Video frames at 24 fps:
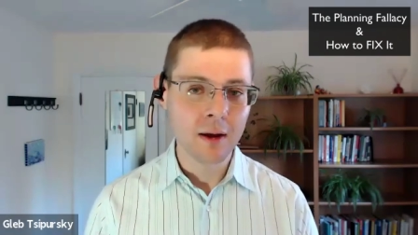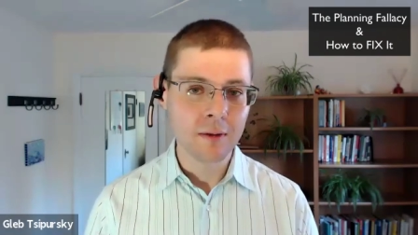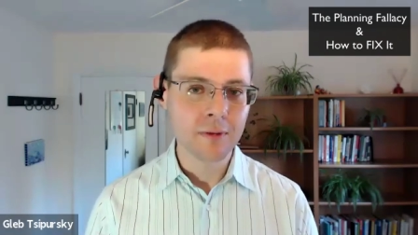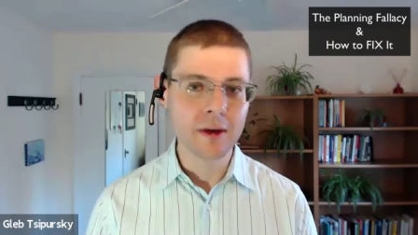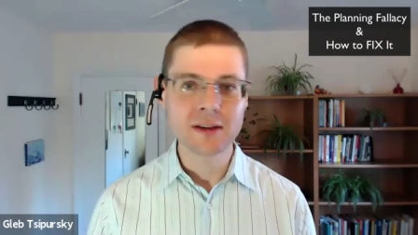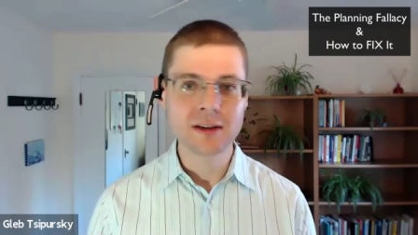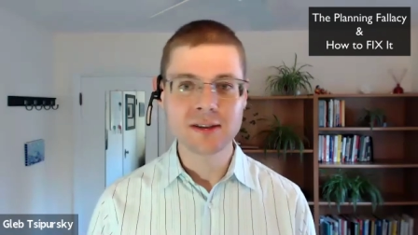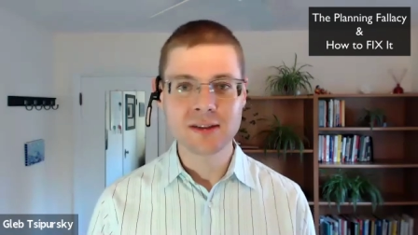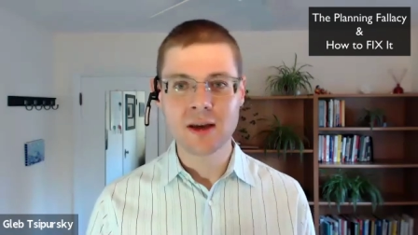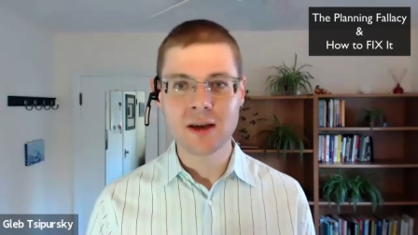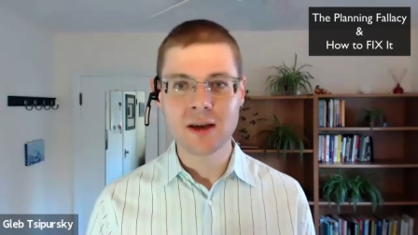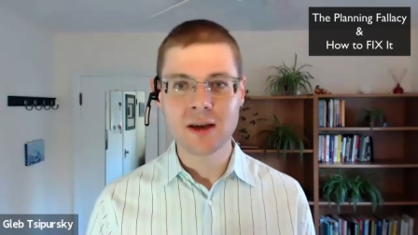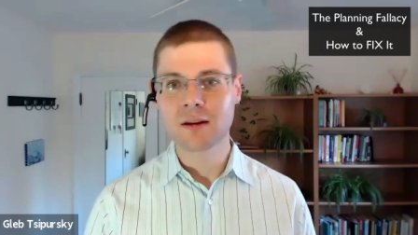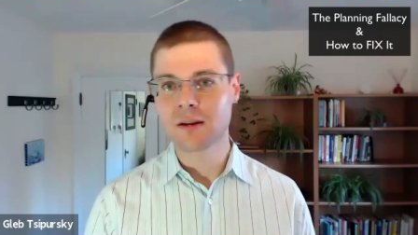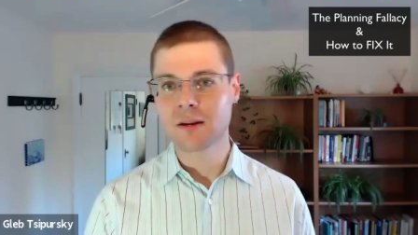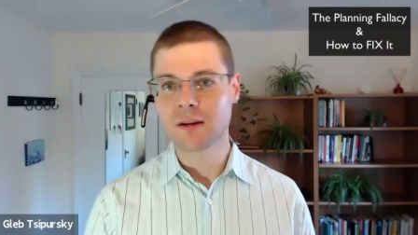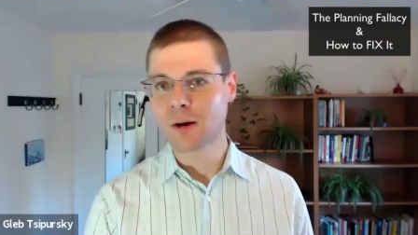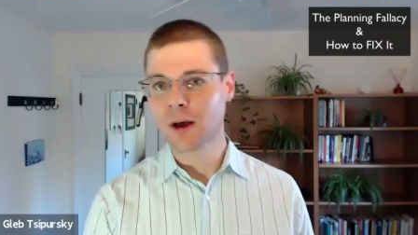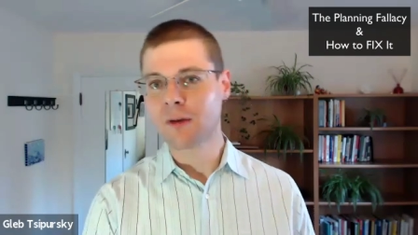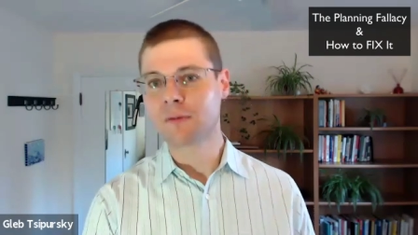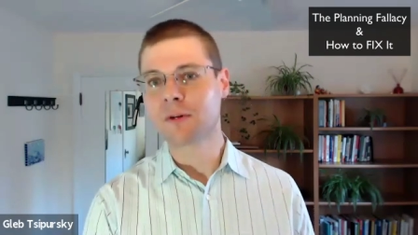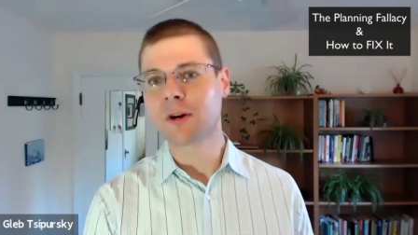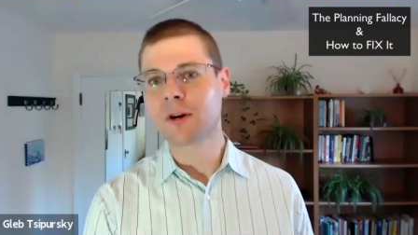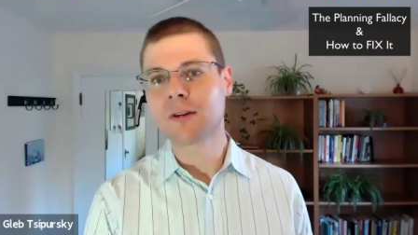They said, you know,
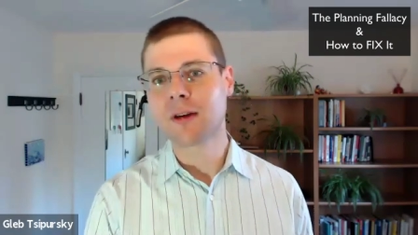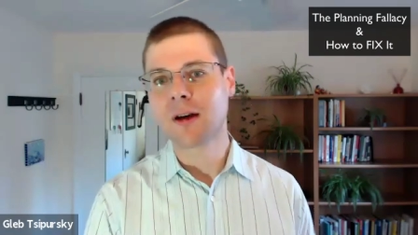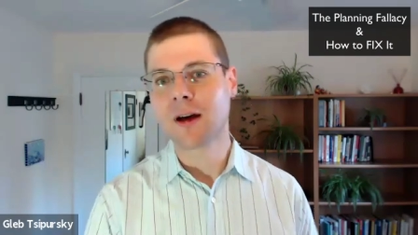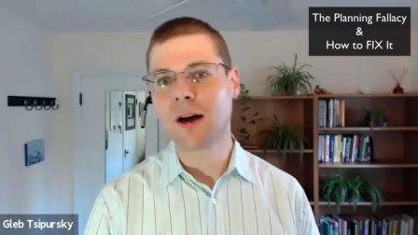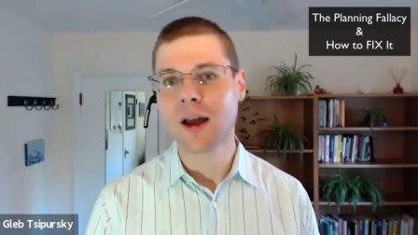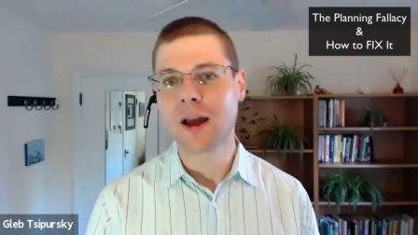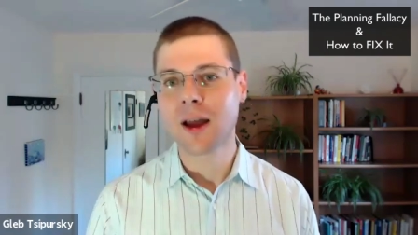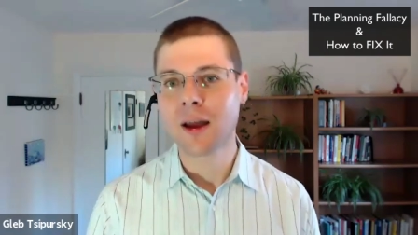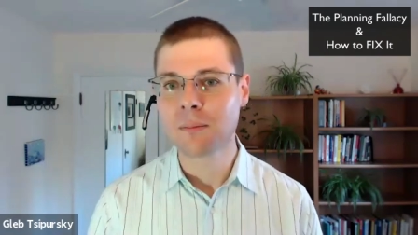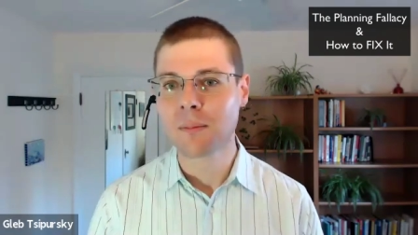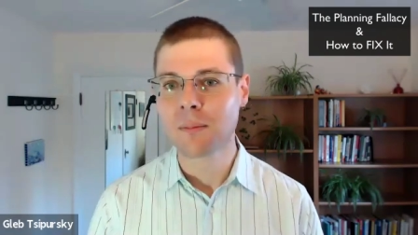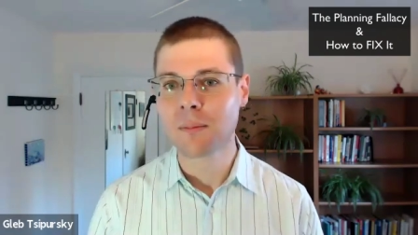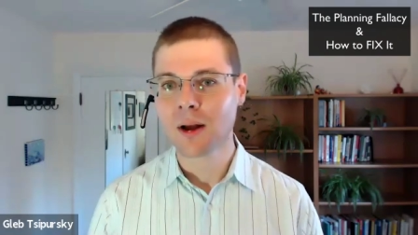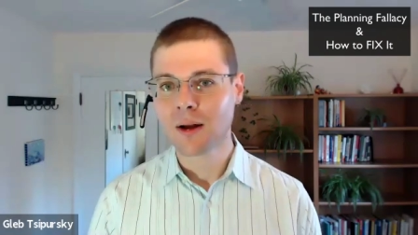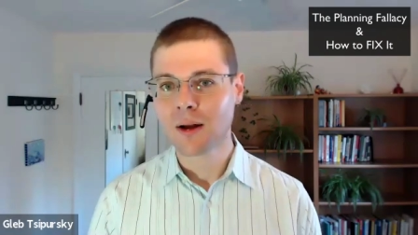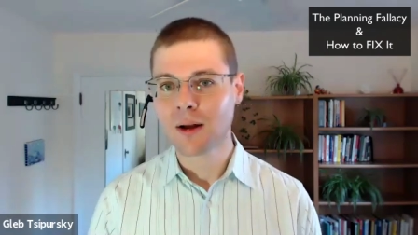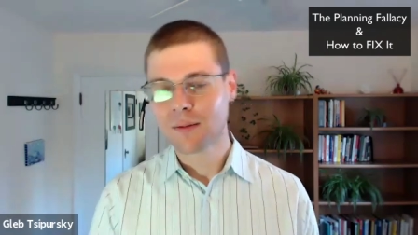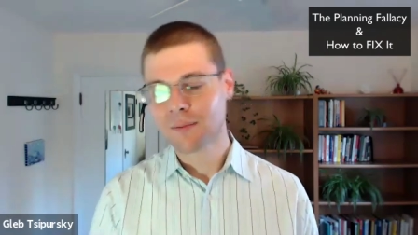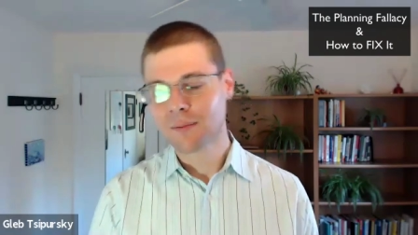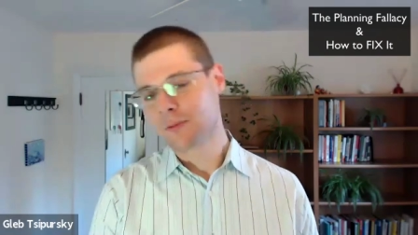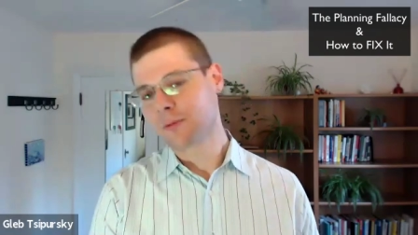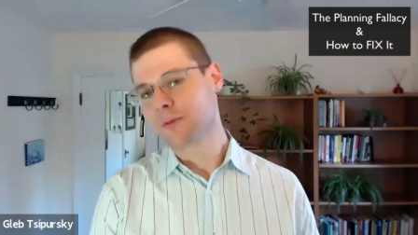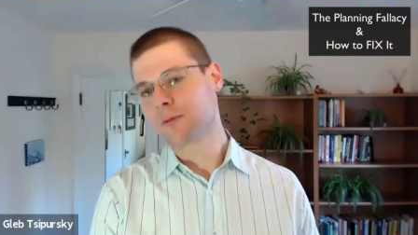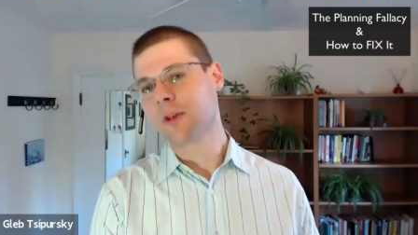every time
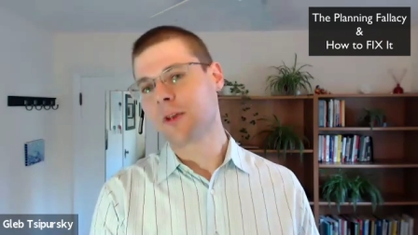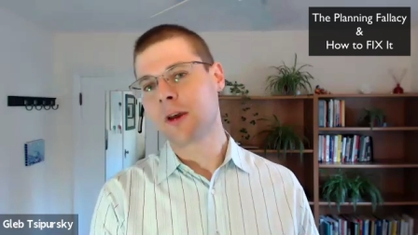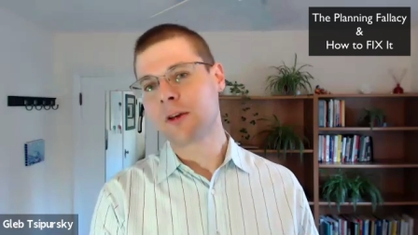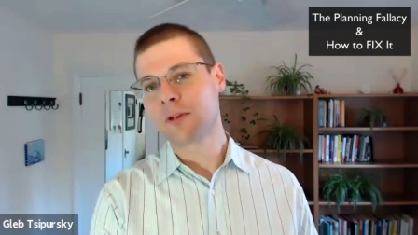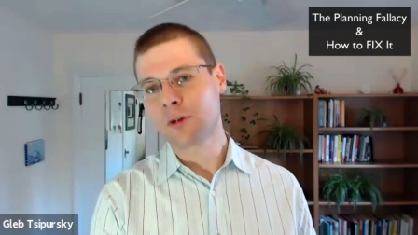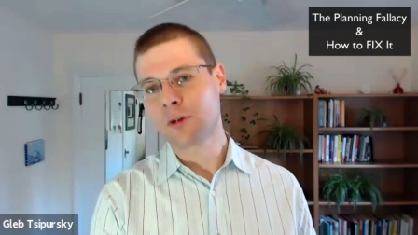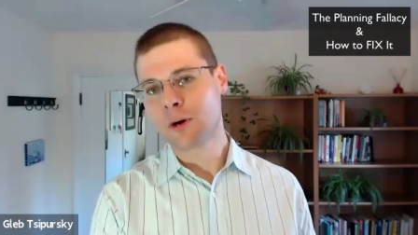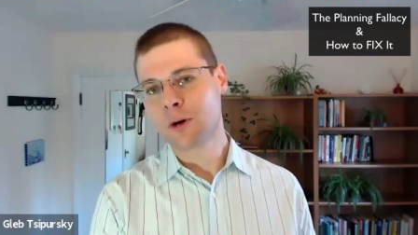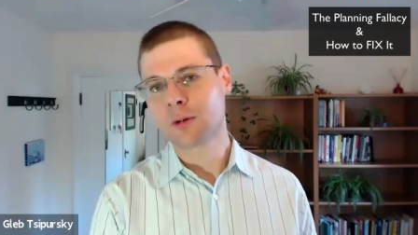they thought